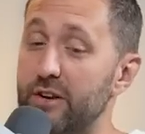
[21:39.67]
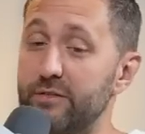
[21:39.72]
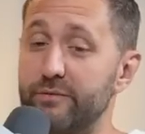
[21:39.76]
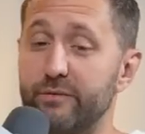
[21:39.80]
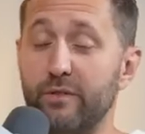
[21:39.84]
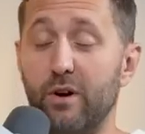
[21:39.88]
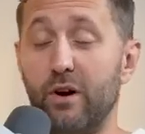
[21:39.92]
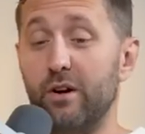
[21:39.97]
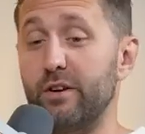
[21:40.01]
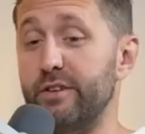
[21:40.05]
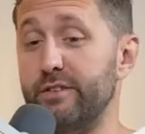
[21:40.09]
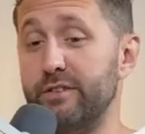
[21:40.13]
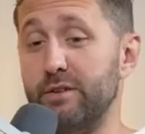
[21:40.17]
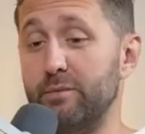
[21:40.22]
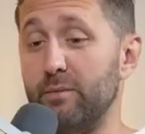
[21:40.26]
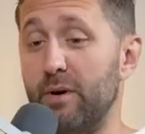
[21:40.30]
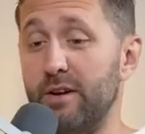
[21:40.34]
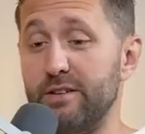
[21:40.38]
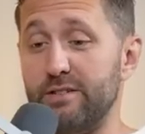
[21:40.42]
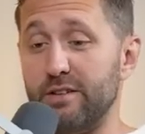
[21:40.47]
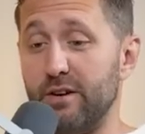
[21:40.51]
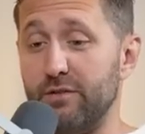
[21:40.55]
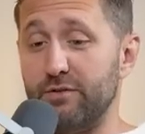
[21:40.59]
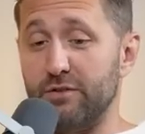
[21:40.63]
and honestly,
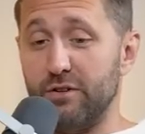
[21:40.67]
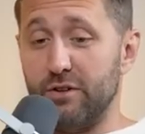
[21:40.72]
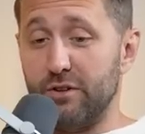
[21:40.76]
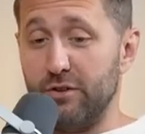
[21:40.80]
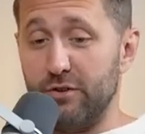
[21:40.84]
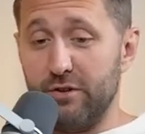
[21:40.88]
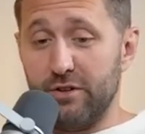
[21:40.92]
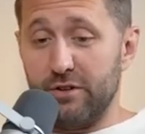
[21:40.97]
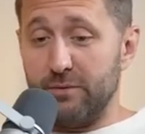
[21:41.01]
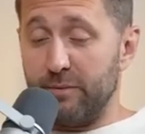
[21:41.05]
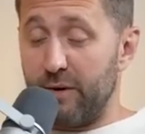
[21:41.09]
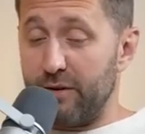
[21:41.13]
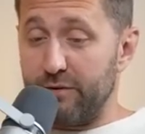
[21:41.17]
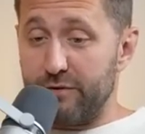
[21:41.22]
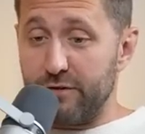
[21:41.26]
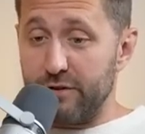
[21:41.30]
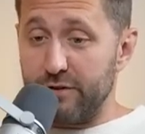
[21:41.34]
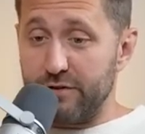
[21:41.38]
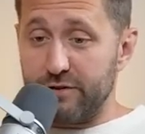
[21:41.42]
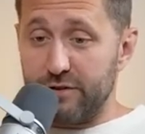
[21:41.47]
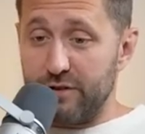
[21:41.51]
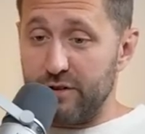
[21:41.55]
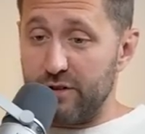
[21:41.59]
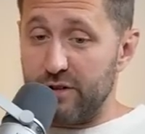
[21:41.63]
myself included in my
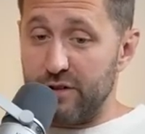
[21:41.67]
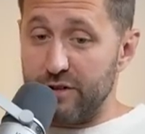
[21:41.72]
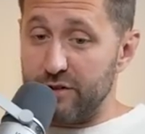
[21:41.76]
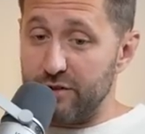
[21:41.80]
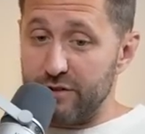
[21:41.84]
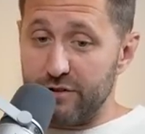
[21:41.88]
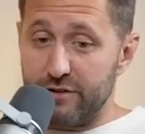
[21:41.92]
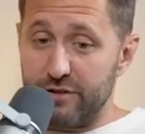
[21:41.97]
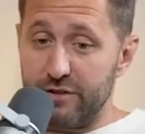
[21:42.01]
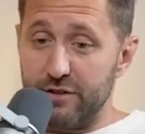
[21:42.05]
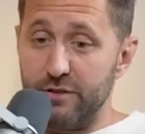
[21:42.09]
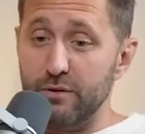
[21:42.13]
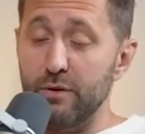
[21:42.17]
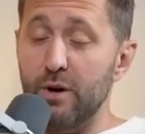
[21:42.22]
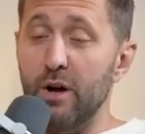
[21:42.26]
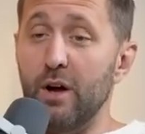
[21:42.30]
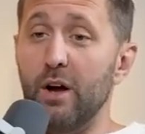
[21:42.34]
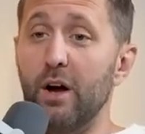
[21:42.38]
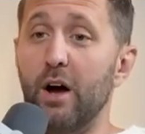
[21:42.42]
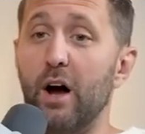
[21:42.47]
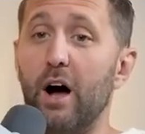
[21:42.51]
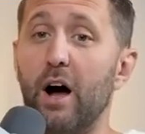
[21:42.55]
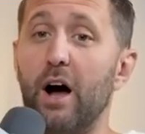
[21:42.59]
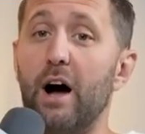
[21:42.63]
first year or two,
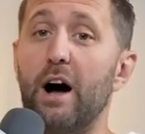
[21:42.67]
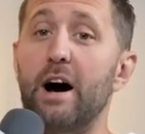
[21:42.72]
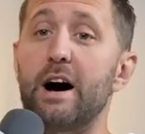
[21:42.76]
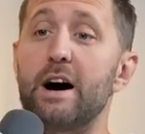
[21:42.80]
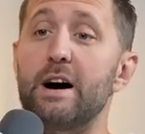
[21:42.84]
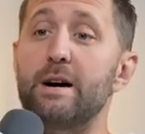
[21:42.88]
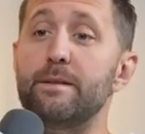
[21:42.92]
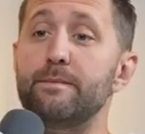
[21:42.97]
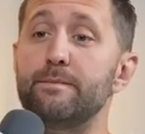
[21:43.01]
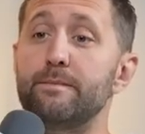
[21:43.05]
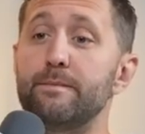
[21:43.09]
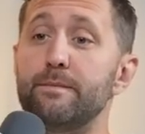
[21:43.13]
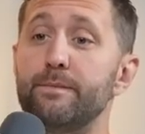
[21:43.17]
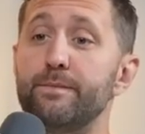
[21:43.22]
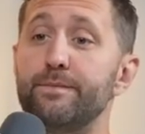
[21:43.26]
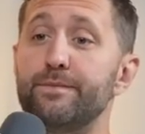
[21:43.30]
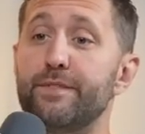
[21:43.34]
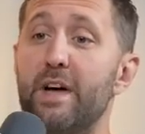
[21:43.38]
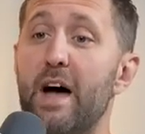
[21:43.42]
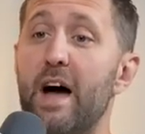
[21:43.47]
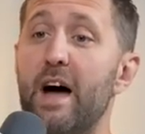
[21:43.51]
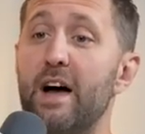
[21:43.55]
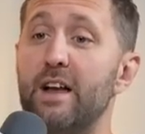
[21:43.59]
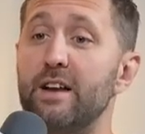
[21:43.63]

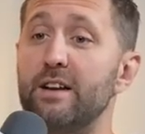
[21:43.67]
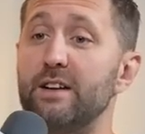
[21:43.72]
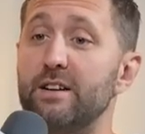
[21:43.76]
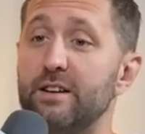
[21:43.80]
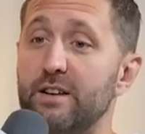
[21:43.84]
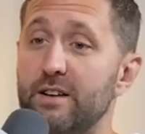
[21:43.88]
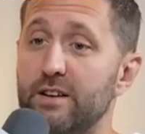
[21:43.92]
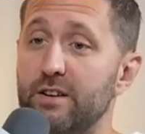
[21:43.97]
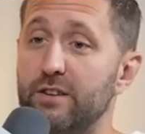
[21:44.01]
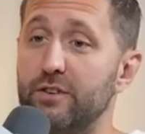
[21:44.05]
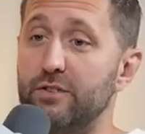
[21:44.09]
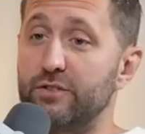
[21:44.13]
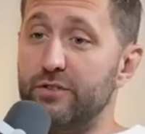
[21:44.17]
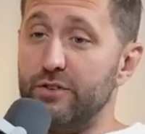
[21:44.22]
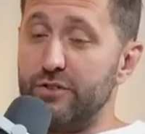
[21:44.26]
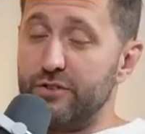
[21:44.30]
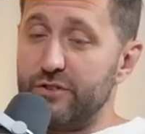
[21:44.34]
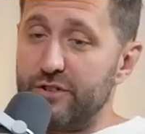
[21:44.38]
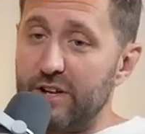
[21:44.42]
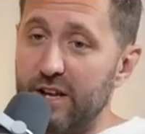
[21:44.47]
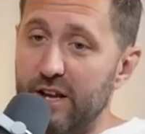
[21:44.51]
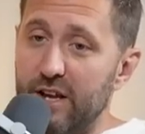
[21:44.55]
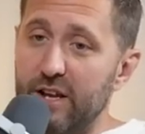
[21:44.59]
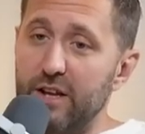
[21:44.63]
that they're
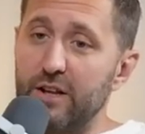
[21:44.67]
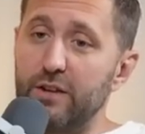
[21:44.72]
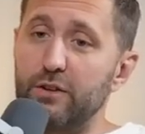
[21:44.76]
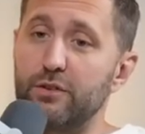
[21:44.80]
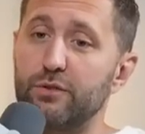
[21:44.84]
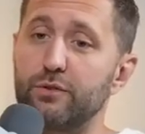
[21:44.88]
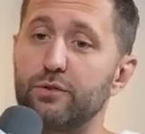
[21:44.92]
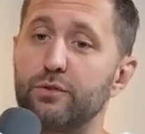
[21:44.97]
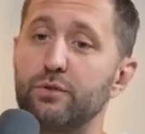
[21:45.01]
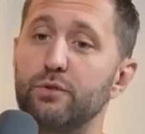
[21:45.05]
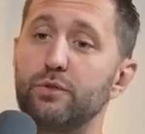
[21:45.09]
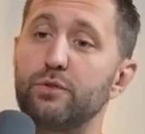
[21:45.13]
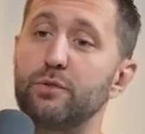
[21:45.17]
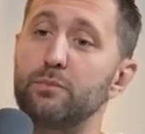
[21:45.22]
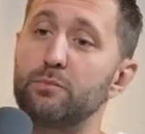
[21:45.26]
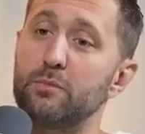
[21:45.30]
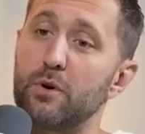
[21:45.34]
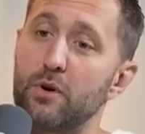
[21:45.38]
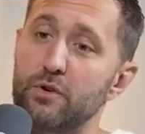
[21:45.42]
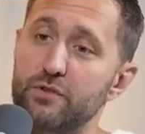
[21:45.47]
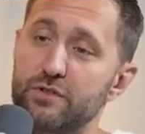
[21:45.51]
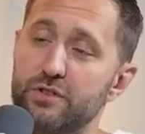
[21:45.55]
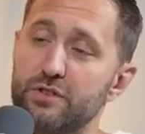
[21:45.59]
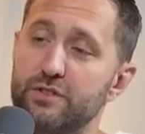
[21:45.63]
taking through the
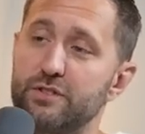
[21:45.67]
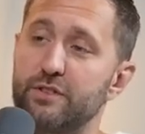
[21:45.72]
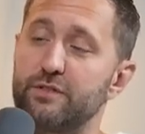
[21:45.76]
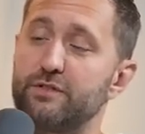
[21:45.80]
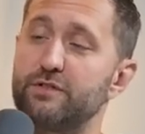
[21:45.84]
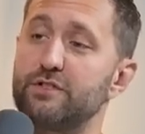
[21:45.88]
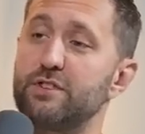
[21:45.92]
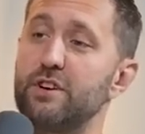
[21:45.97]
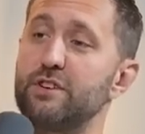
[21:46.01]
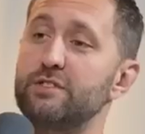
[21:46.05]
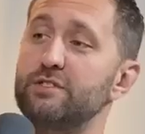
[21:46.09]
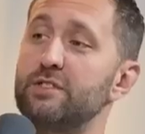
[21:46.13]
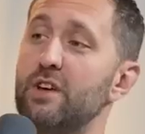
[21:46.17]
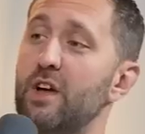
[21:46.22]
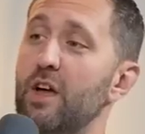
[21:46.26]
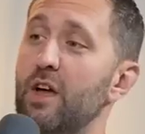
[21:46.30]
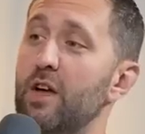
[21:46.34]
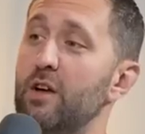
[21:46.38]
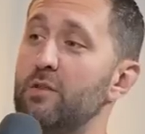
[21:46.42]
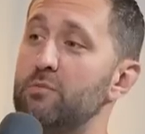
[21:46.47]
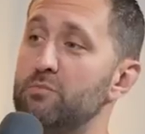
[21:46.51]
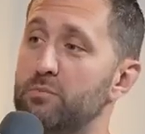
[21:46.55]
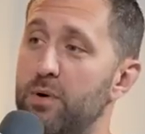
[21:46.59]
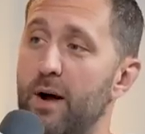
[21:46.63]
motions of just
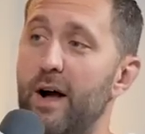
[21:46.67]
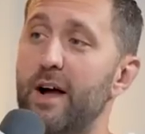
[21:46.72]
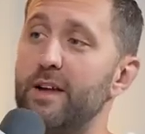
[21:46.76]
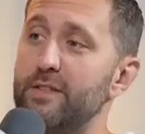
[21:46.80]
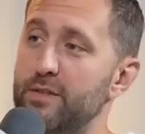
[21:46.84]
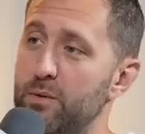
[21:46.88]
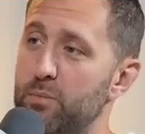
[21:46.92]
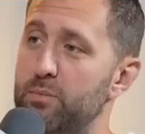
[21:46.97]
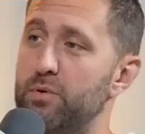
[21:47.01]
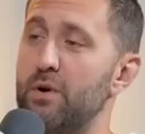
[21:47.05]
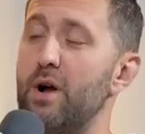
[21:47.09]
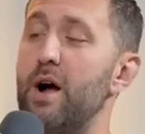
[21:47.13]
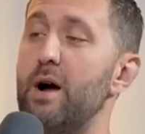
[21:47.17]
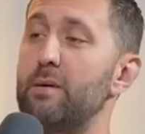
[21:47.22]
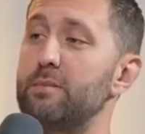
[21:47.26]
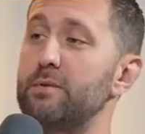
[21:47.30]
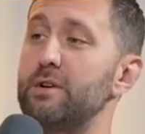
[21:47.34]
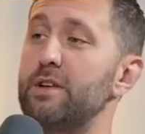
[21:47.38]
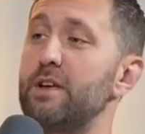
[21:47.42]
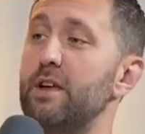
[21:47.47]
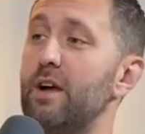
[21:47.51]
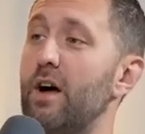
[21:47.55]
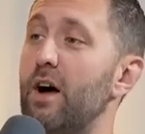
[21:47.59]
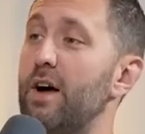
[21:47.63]
buying the
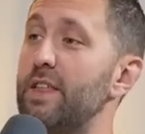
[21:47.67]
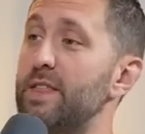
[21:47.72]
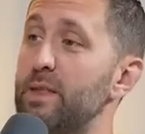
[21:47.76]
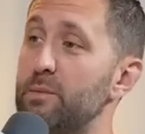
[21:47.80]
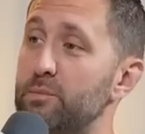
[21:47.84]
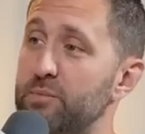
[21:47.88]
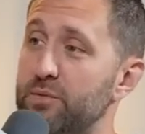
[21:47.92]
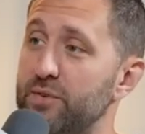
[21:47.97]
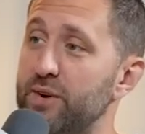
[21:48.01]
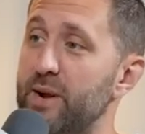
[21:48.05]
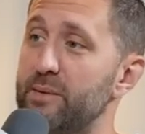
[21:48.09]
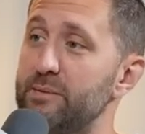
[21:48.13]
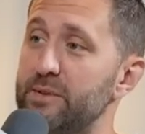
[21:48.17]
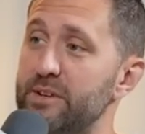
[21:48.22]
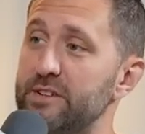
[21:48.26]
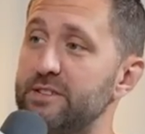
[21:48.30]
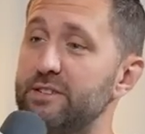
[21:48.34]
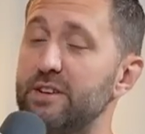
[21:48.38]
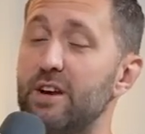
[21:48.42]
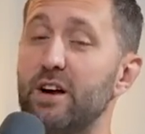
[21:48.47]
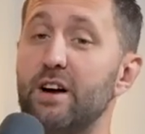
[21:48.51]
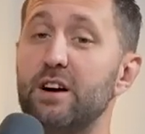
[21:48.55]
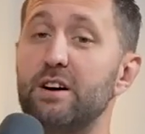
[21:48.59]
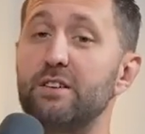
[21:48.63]
property on the
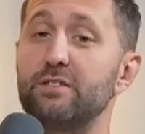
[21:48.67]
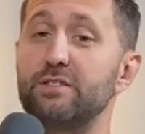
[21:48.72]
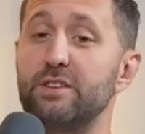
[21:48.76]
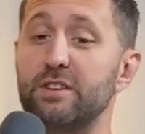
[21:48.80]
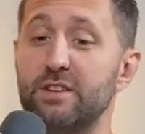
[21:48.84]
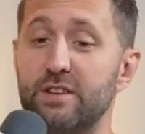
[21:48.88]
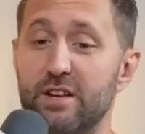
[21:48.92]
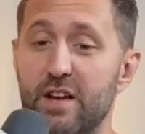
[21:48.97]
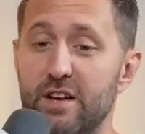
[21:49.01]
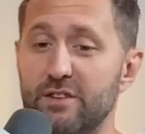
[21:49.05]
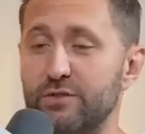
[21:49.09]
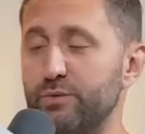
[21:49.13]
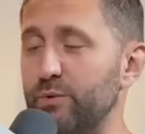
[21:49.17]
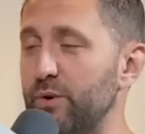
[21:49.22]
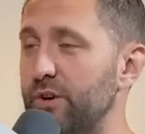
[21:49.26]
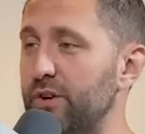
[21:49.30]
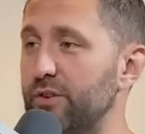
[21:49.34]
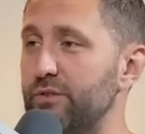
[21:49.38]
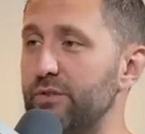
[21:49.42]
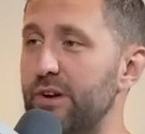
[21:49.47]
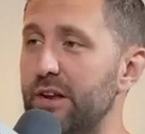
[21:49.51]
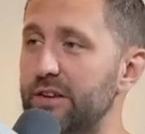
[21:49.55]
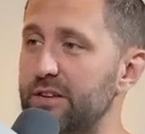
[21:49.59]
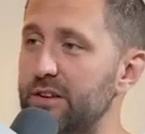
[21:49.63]
premise of, yes, we
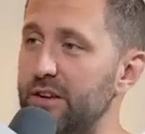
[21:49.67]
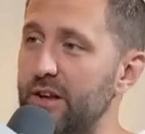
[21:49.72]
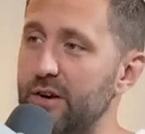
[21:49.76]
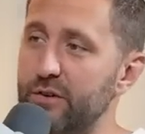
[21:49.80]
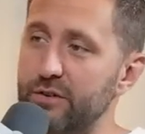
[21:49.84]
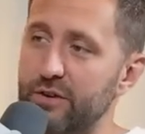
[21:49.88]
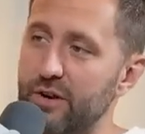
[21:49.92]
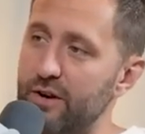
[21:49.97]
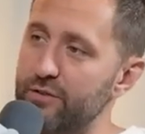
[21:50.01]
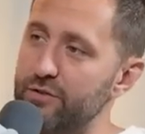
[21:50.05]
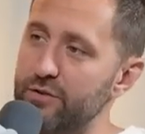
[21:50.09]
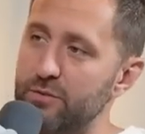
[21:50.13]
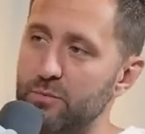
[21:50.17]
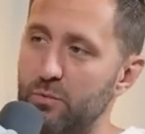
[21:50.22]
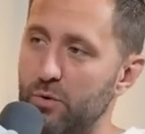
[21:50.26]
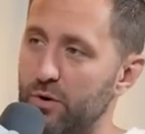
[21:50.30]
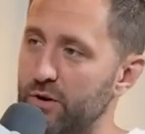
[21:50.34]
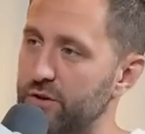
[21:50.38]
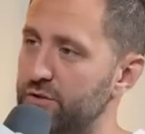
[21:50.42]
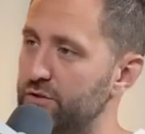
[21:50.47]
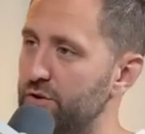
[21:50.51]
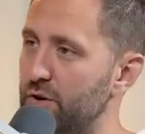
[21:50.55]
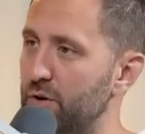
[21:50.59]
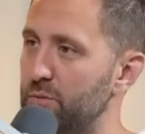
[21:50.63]
could rent it out and cover your
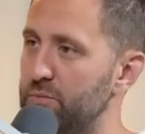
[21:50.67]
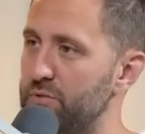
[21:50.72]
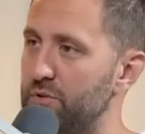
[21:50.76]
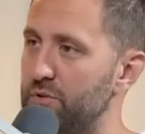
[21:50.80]
mortgage, no